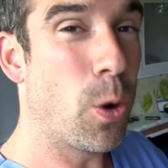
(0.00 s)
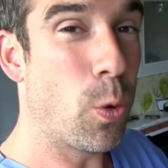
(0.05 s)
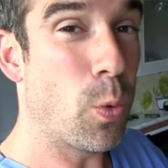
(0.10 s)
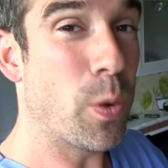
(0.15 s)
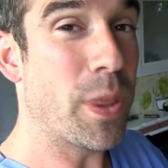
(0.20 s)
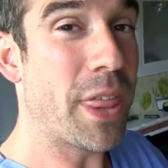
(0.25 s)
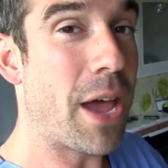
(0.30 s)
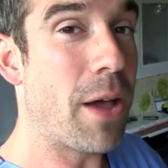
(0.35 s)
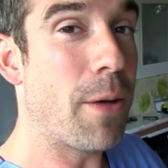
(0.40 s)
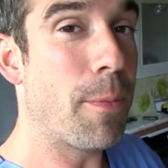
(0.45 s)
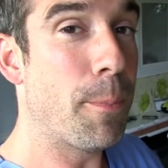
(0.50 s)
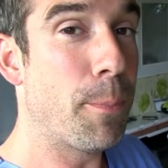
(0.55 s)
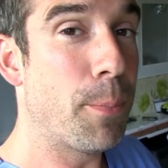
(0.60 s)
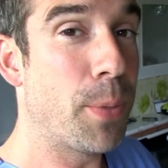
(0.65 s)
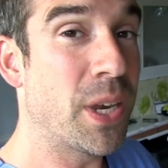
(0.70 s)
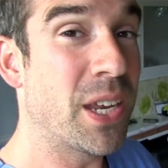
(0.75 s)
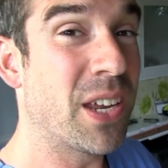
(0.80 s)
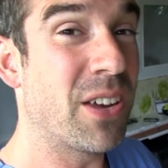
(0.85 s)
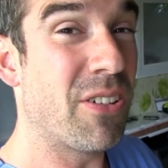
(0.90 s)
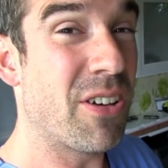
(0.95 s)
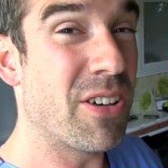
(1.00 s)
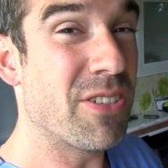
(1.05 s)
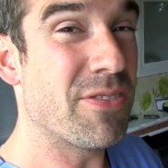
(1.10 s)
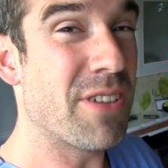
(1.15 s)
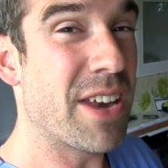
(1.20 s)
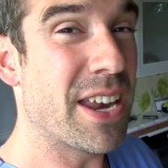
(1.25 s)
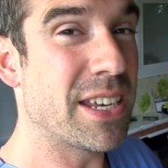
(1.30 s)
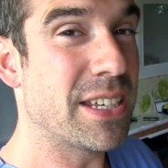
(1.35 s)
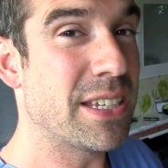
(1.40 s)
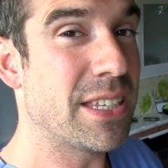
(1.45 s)
without putting her under
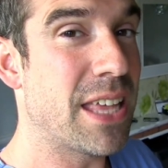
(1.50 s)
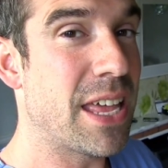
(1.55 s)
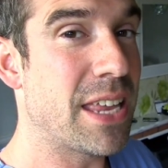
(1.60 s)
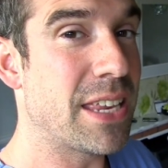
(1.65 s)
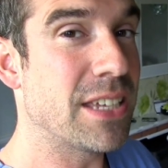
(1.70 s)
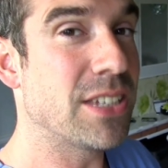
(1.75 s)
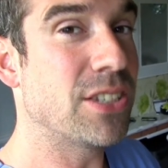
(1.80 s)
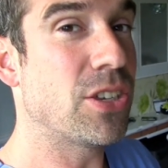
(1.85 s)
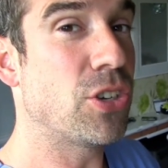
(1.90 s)
anaesthetic.